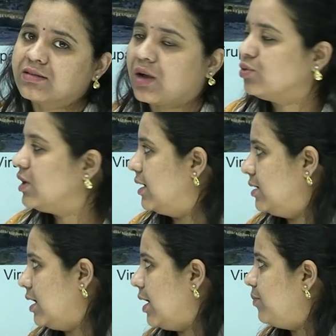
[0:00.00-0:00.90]
South
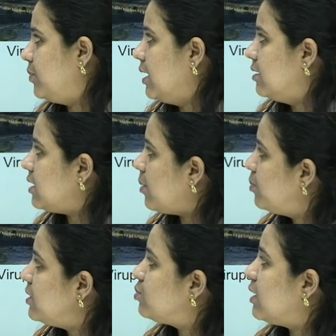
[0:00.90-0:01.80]
India.
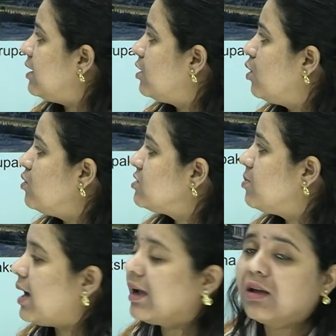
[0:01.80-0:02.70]
Temples were
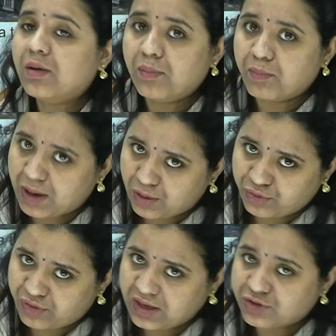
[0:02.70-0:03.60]
enclosed by
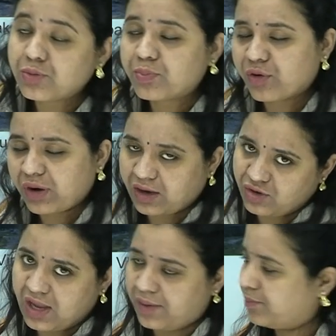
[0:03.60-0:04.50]
boundaries to
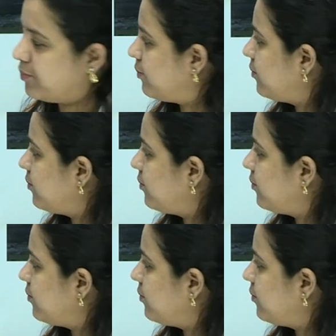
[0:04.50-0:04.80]
protect them.